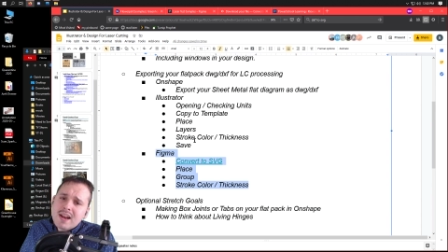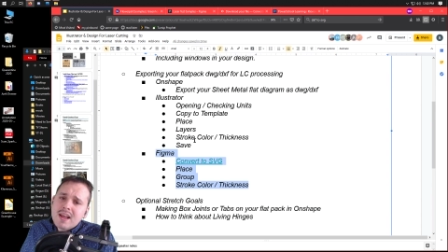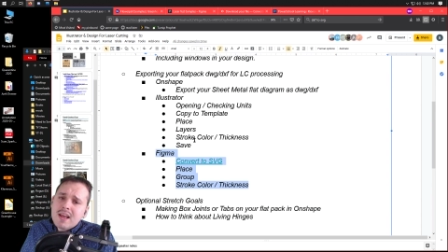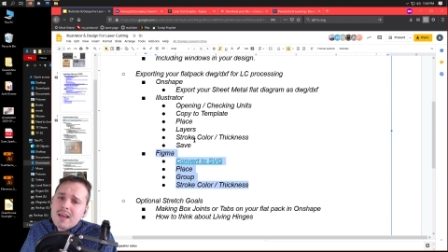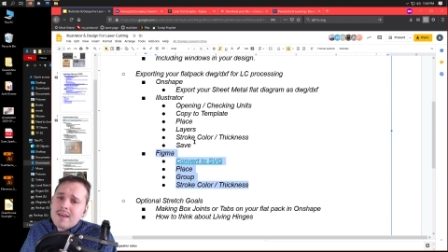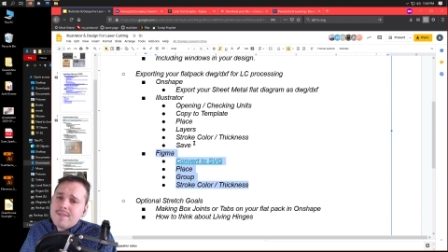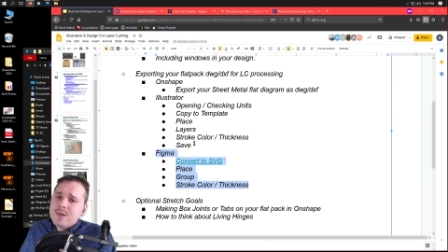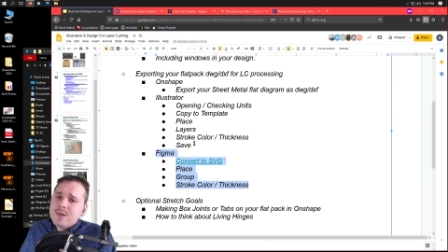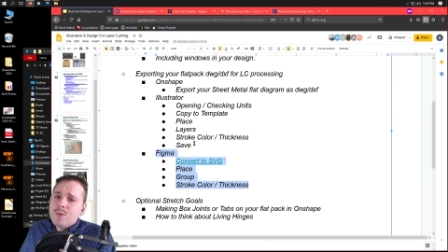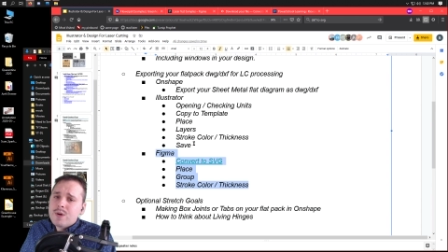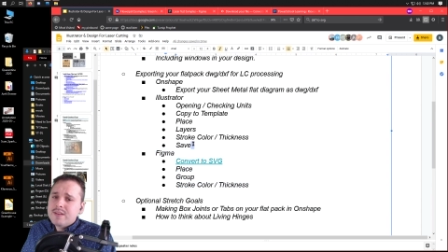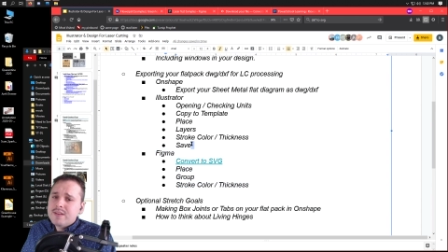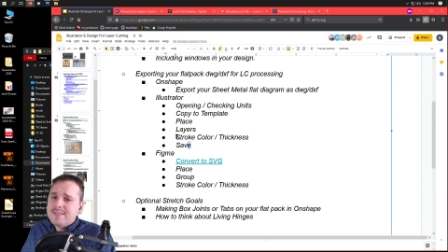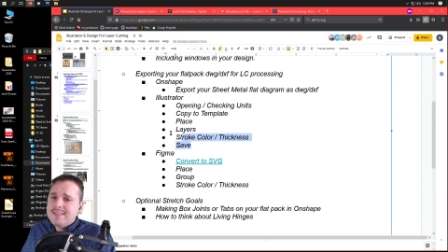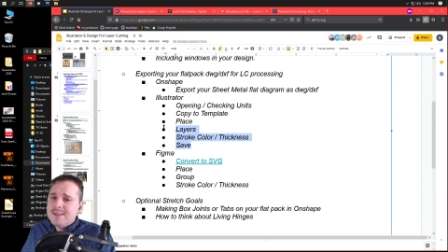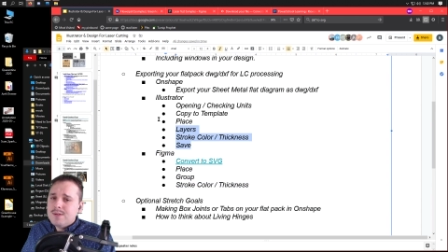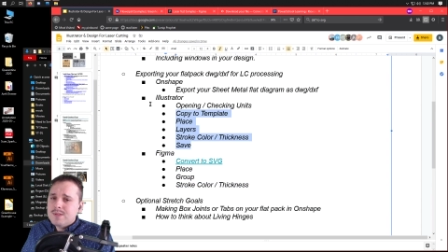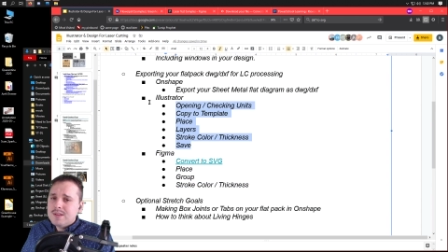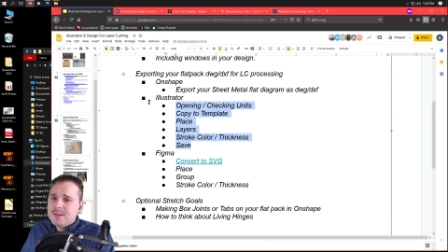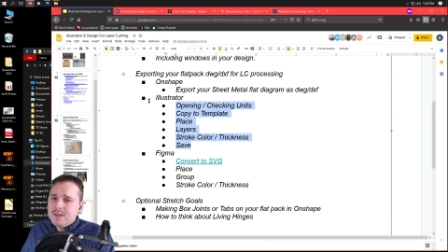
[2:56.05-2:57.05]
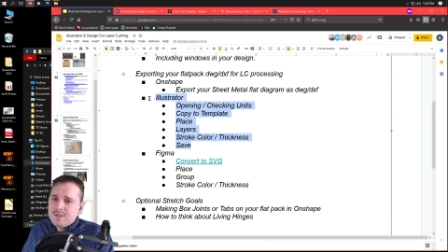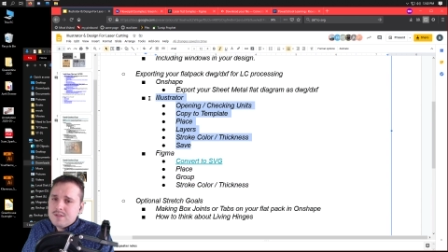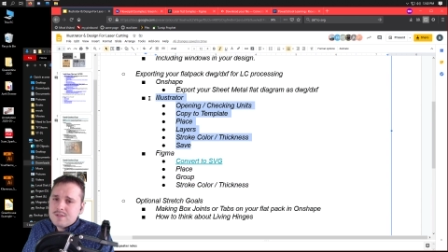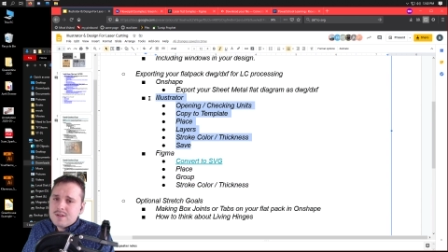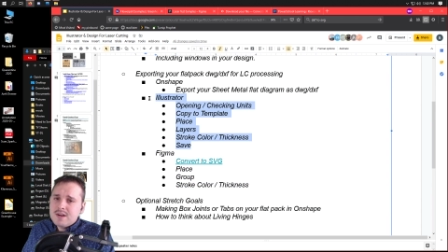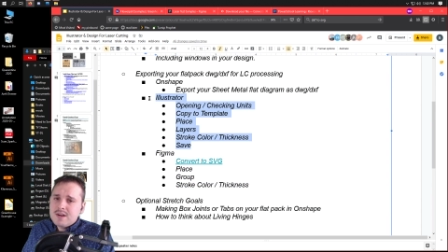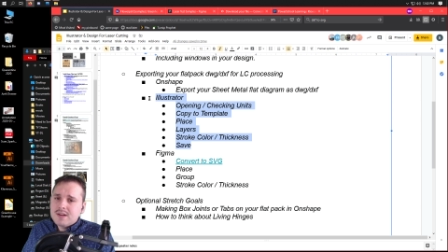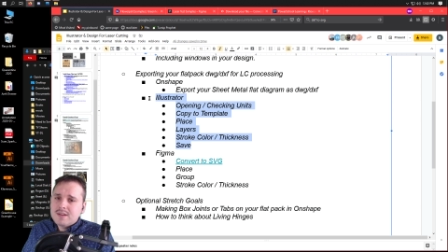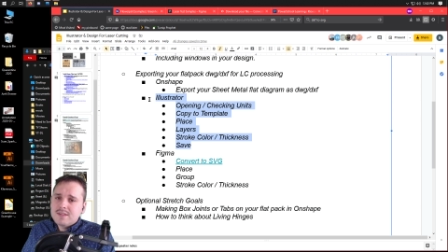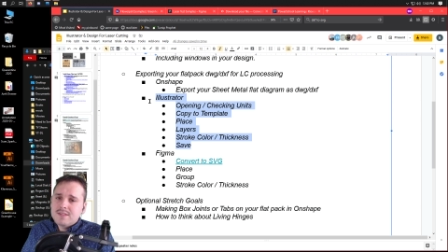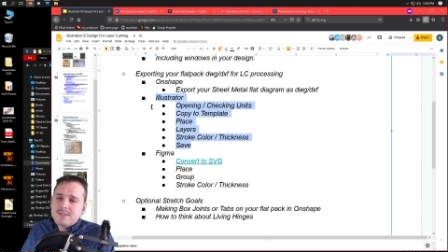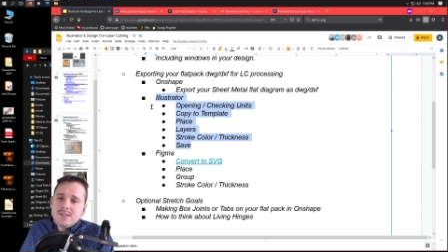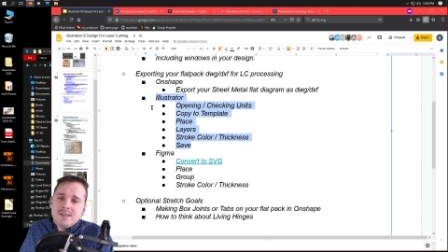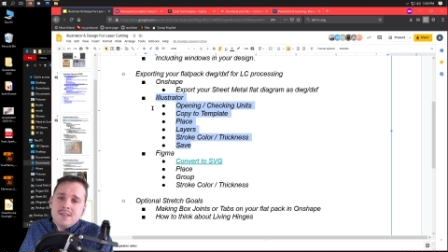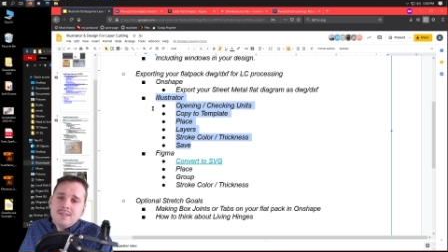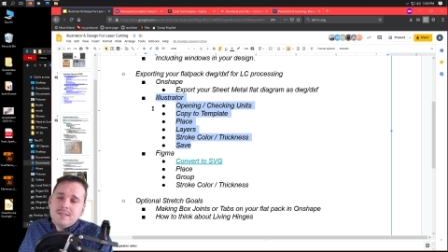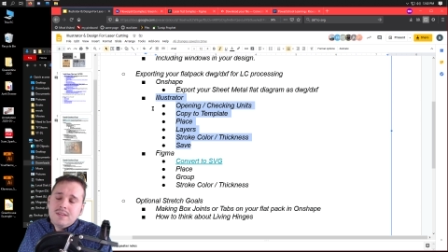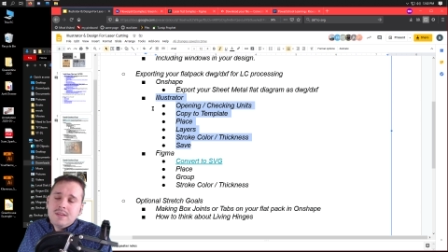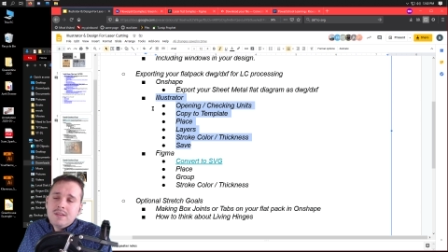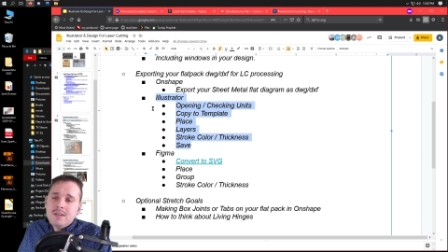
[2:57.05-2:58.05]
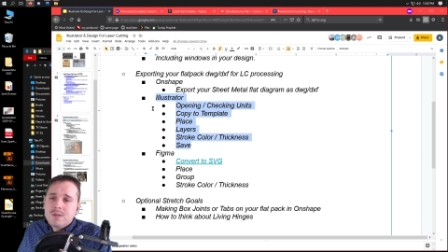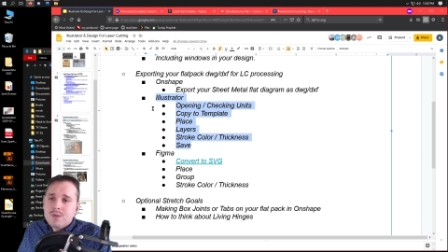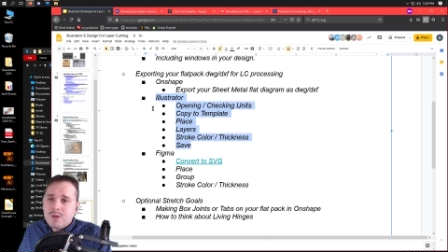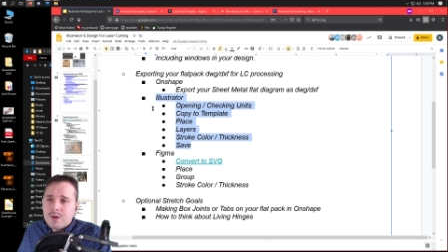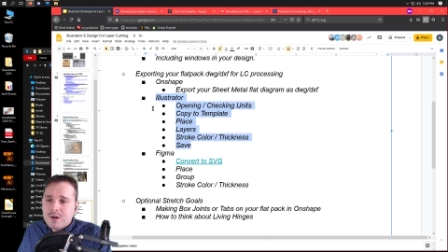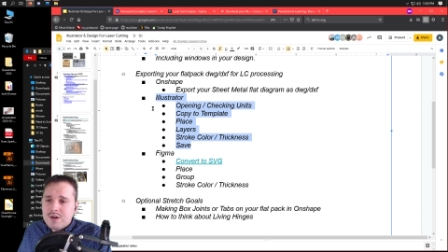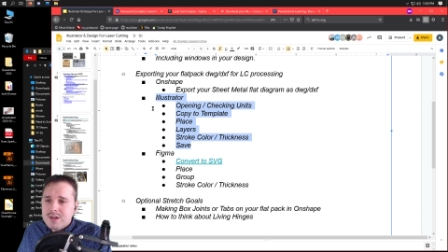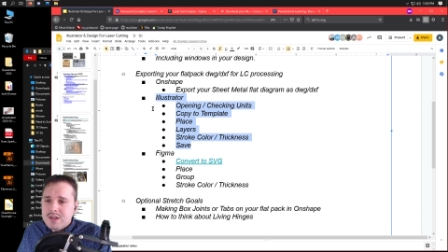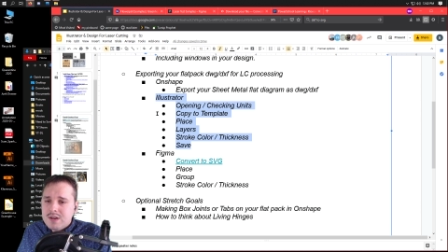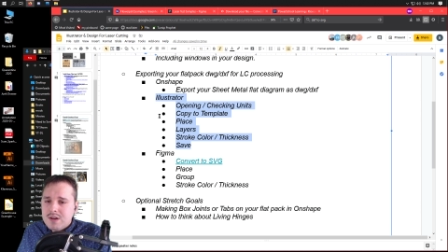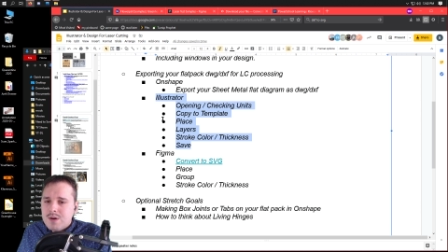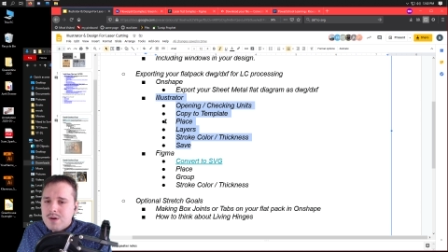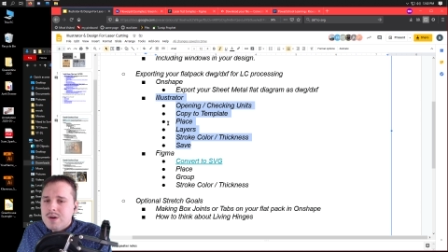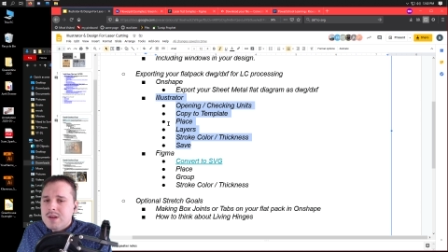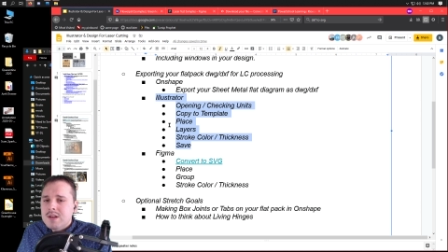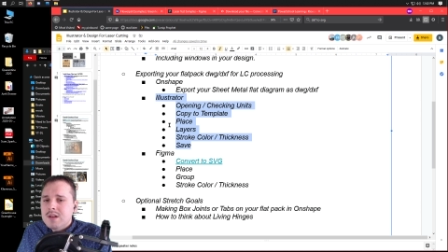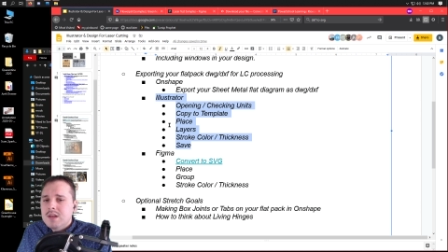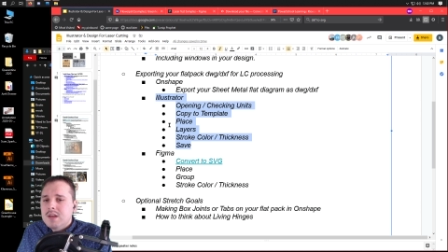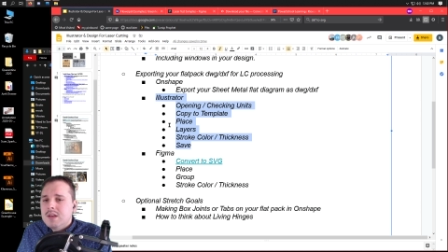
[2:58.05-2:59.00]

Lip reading: If you want to stick with Illustrator because it's easy, you already know it,